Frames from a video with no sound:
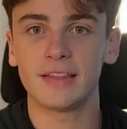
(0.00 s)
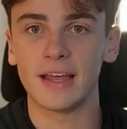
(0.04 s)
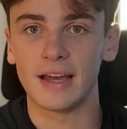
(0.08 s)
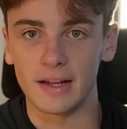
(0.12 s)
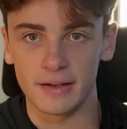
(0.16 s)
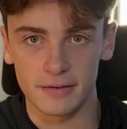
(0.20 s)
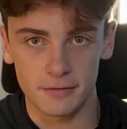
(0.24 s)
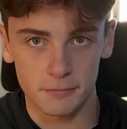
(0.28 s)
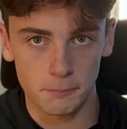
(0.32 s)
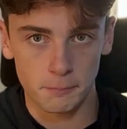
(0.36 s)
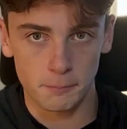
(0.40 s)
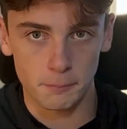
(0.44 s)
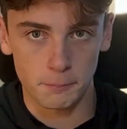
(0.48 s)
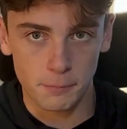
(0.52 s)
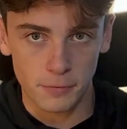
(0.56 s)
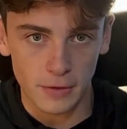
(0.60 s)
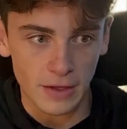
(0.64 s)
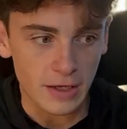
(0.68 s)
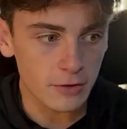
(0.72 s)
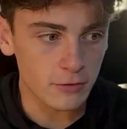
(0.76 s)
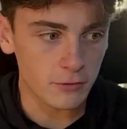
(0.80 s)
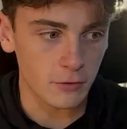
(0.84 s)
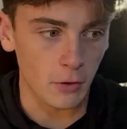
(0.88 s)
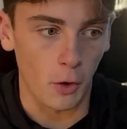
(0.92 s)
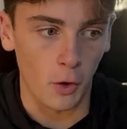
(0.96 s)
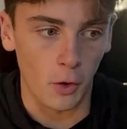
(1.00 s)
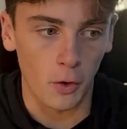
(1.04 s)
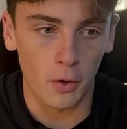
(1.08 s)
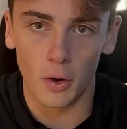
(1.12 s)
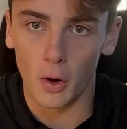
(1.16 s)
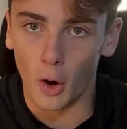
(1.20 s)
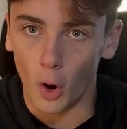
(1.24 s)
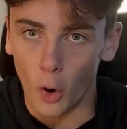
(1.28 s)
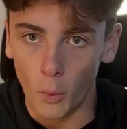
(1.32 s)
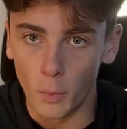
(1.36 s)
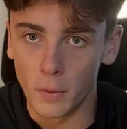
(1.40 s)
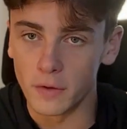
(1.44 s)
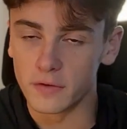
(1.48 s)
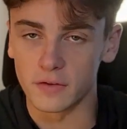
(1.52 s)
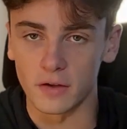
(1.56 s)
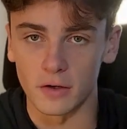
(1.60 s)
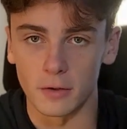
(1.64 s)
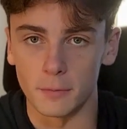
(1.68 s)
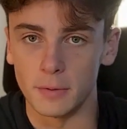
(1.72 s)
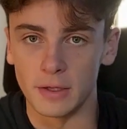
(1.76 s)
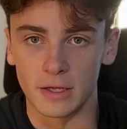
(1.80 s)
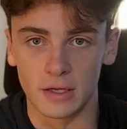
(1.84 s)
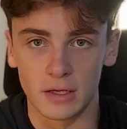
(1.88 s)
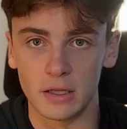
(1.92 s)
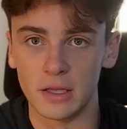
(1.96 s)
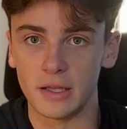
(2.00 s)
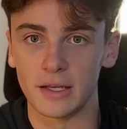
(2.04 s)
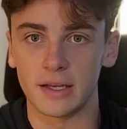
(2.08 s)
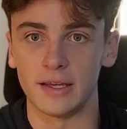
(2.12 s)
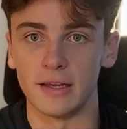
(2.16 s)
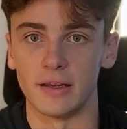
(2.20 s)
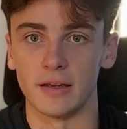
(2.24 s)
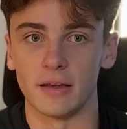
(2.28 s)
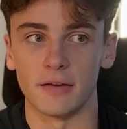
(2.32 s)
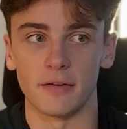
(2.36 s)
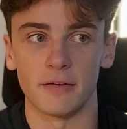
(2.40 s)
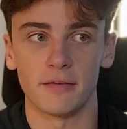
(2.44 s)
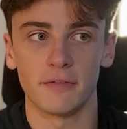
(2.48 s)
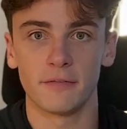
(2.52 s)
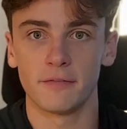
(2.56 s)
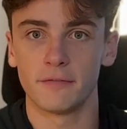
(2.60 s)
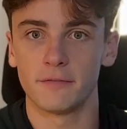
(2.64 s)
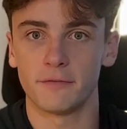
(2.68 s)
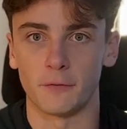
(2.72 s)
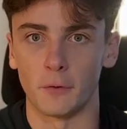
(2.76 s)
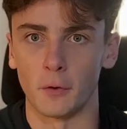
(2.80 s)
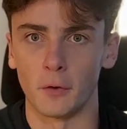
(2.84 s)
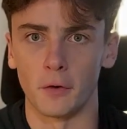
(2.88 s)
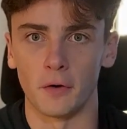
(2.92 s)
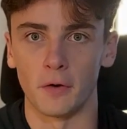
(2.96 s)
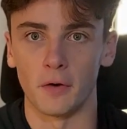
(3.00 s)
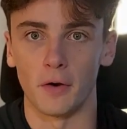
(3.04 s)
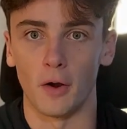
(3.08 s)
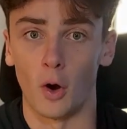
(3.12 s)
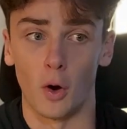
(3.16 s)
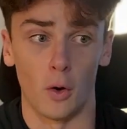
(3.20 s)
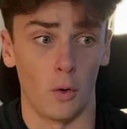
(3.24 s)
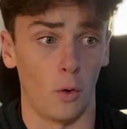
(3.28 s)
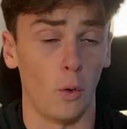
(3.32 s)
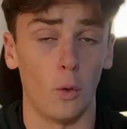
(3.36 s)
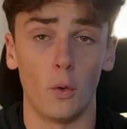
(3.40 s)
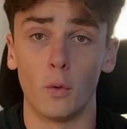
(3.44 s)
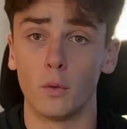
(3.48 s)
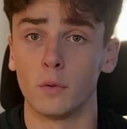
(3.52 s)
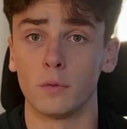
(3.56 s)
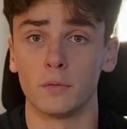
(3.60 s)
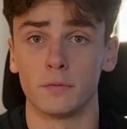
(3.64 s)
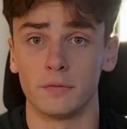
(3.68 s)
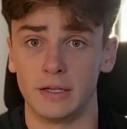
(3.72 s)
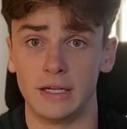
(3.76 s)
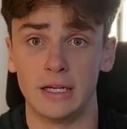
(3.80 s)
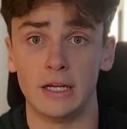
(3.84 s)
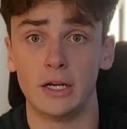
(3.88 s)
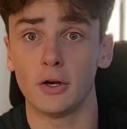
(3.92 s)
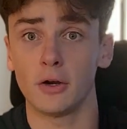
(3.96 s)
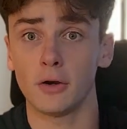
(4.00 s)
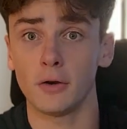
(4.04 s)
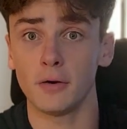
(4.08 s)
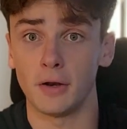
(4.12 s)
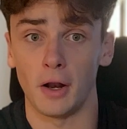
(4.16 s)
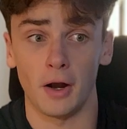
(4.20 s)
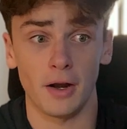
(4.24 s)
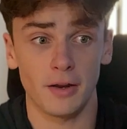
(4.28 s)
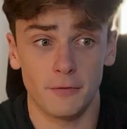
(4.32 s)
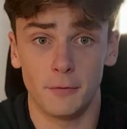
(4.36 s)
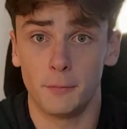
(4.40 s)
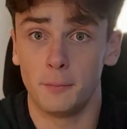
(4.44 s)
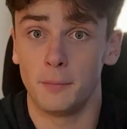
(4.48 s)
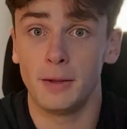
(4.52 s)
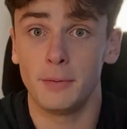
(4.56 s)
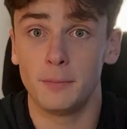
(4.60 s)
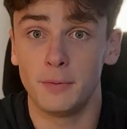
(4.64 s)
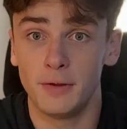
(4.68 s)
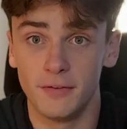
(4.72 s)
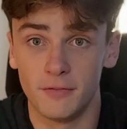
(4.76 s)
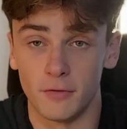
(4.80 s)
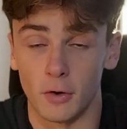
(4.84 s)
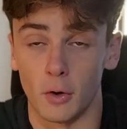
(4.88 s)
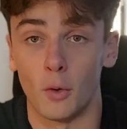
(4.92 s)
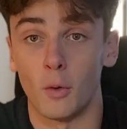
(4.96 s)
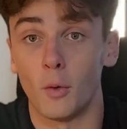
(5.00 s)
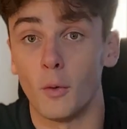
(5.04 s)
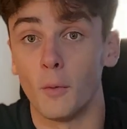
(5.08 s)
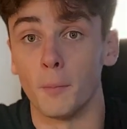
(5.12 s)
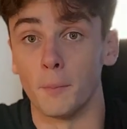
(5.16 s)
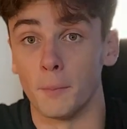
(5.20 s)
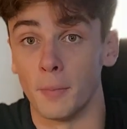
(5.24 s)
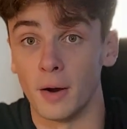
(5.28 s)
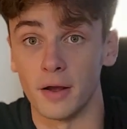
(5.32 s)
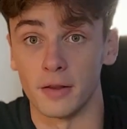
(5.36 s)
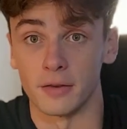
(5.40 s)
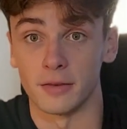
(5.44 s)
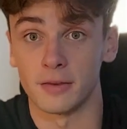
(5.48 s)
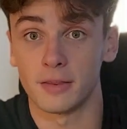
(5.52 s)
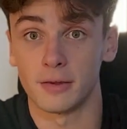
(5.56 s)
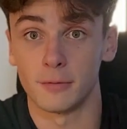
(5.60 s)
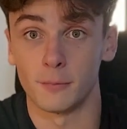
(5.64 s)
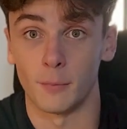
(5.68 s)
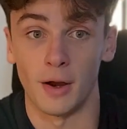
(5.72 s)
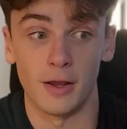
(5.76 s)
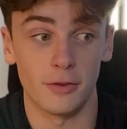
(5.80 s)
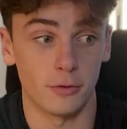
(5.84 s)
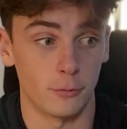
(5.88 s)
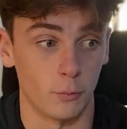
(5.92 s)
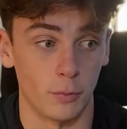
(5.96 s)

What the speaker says: that things aren't always going to be clicking for a whole year, not even maybe even a whole month, right?